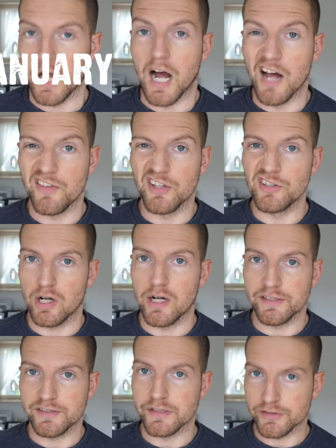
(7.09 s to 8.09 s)
Other
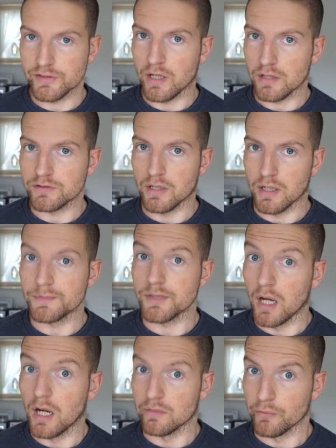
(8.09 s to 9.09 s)
dieting start times
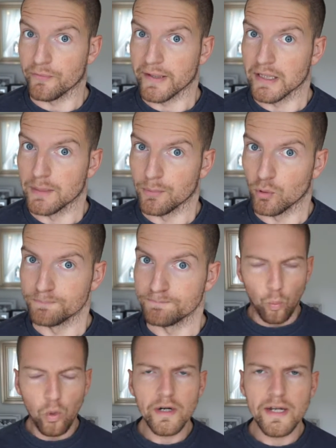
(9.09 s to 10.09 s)
are available.
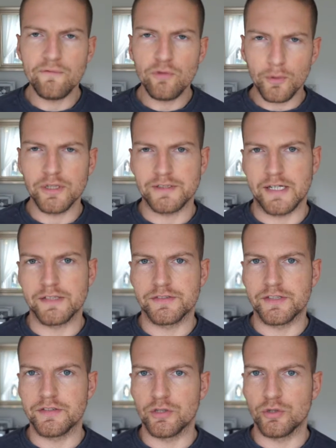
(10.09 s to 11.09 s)
What everybody tends
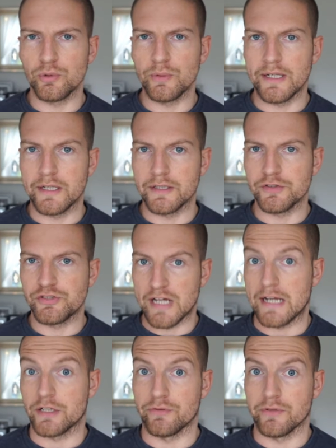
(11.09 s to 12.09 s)
to do in
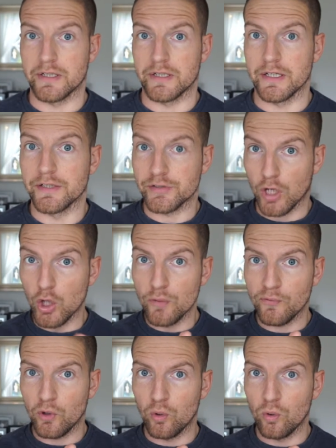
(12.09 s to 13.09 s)
January is
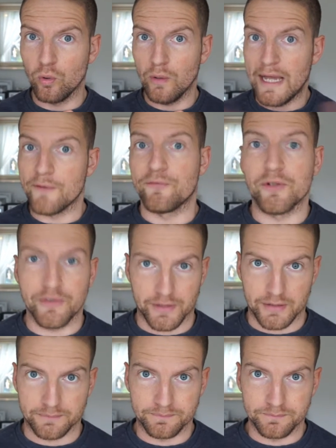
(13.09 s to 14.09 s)
overhaul
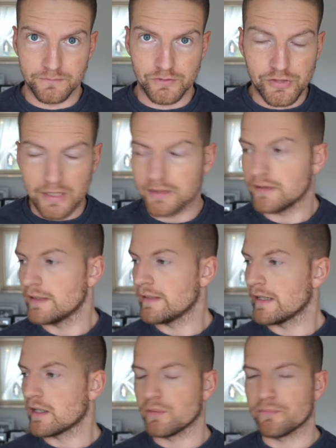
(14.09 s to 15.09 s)
everything. Suddenly
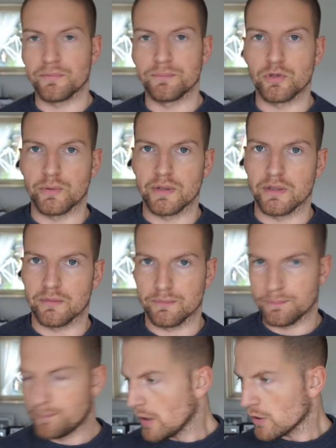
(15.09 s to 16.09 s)
they go from
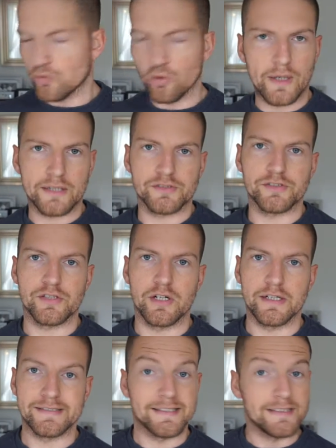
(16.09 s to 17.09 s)
doing bugger all
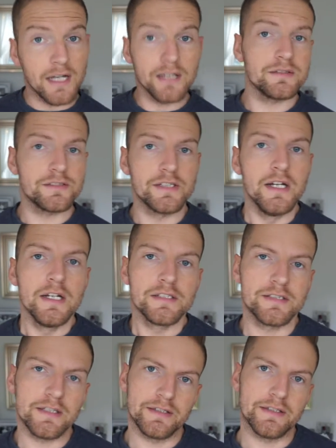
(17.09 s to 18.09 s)
exercise to tons.
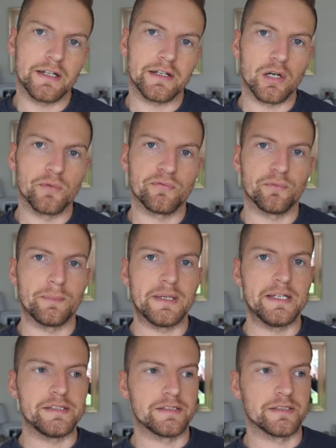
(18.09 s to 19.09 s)
Suddenly they go from
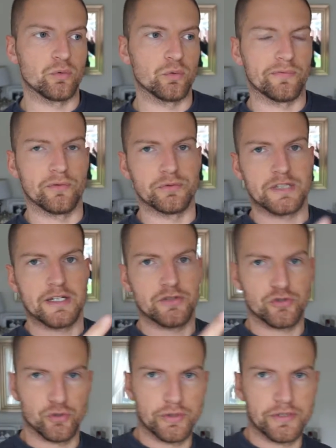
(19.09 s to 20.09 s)
eating all the foods they
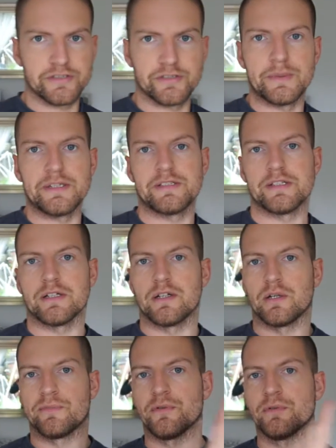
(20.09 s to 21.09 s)
enjoy to eating a
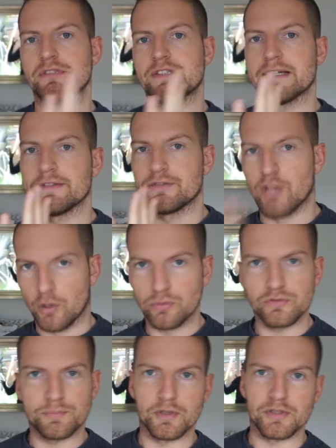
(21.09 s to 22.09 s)
lot of foods they
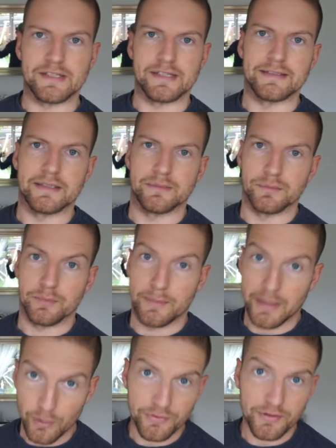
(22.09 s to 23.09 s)
don't because they deem them
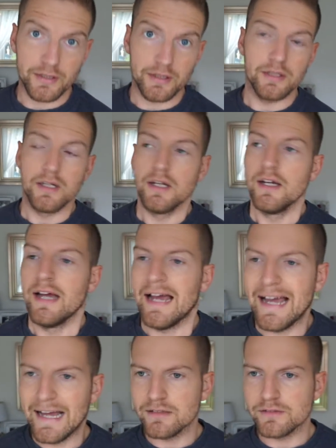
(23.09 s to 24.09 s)
healthy.
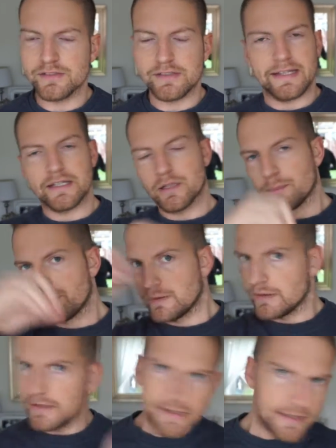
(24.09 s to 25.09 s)
And they
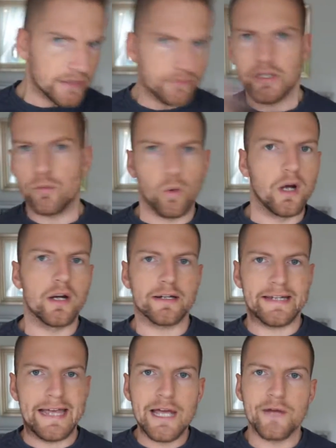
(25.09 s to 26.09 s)
completely
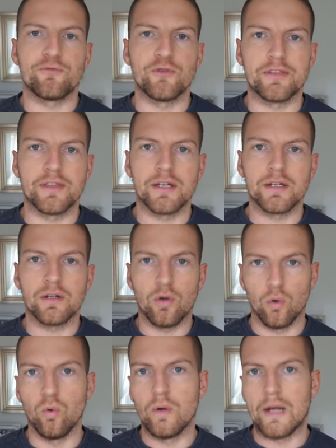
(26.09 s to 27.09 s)
rework everything
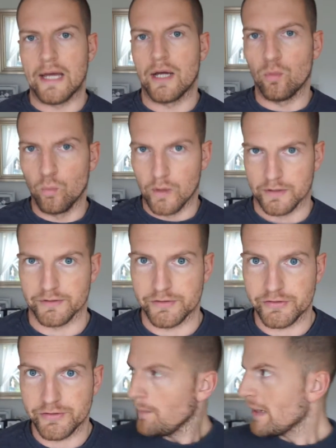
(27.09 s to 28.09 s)
all at
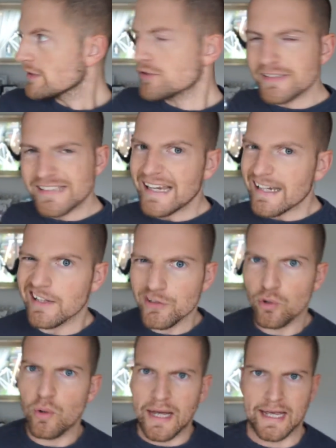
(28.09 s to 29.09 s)
once. Imagine taking
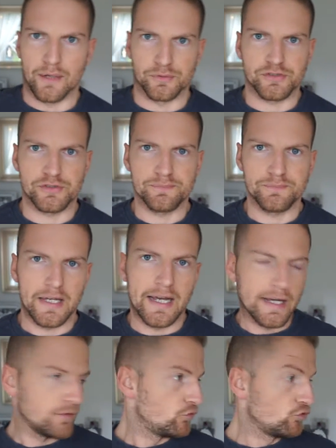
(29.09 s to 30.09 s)
your house
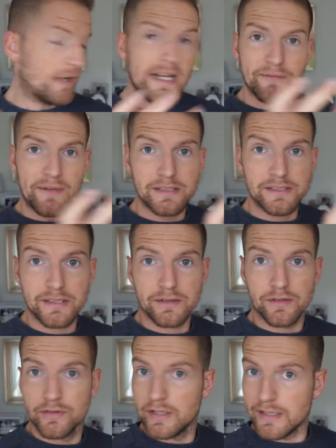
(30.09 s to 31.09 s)
and
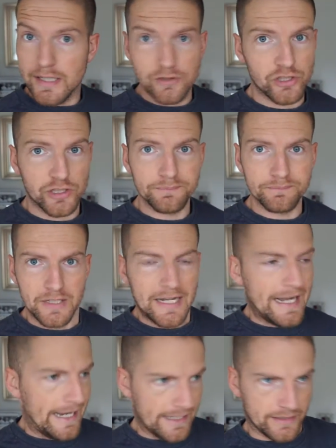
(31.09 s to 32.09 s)
renovating the kitchen
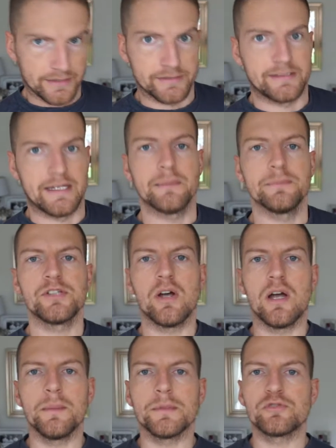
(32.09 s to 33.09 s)
at the same
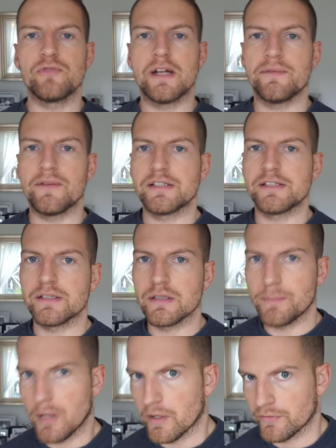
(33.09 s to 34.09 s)
time as renovating the
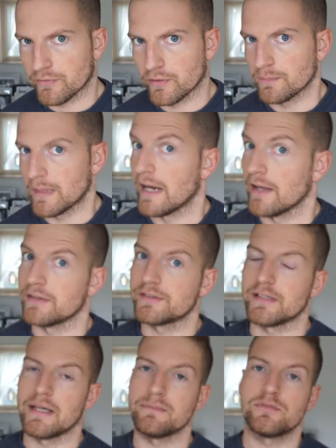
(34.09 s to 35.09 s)
bathroom, at the
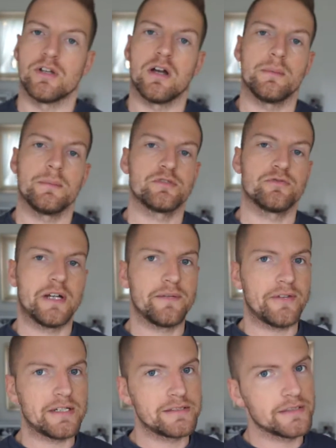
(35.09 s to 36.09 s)
same time as
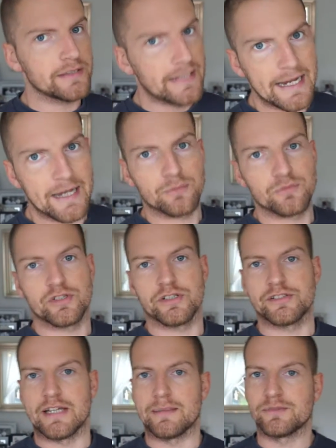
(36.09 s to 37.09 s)
renovating the lounge, at the
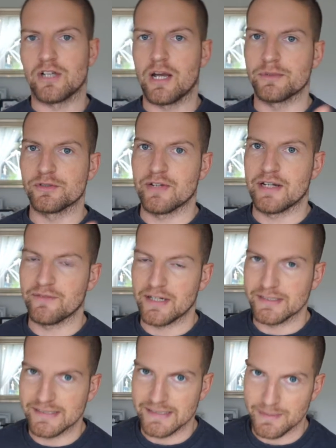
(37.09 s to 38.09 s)
same time as
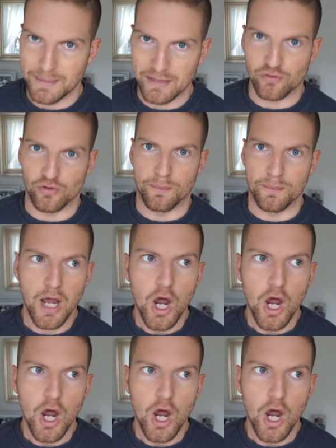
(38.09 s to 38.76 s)
renovating the bedroom.